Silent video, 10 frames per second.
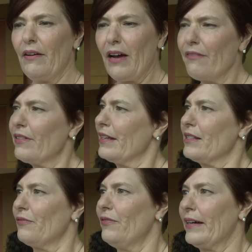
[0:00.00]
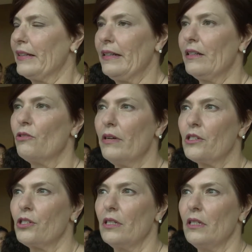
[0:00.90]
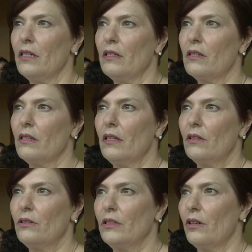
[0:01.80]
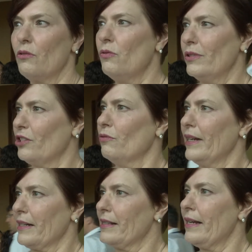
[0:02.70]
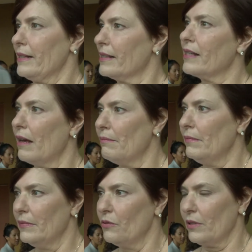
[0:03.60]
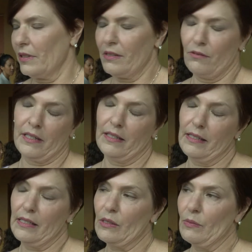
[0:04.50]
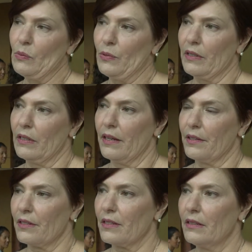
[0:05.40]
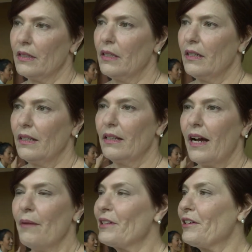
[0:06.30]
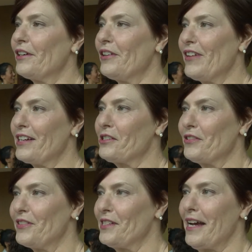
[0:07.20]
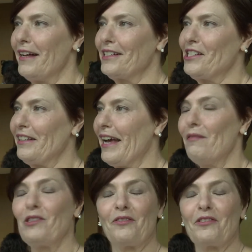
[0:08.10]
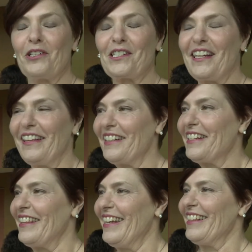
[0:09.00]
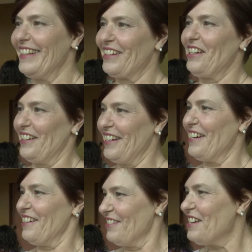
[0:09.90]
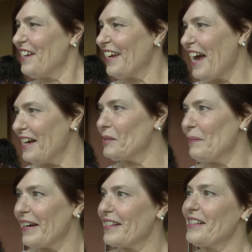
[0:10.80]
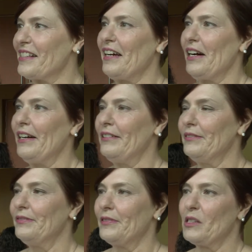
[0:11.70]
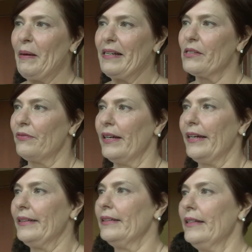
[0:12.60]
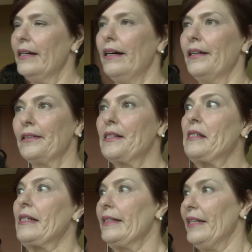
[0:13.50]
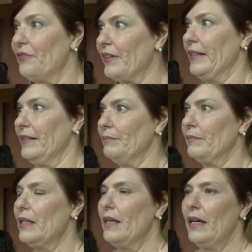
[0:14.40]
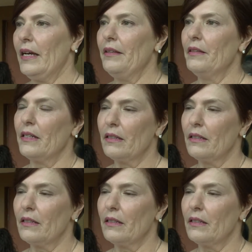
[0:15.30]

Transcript: everything's affected. And the question is, to what extent? Some organ systems more than others. I'm in the cardiovascular physiology lab, so of course I like to think that the cardio aspects of space flight are significant. Mm-hmm. And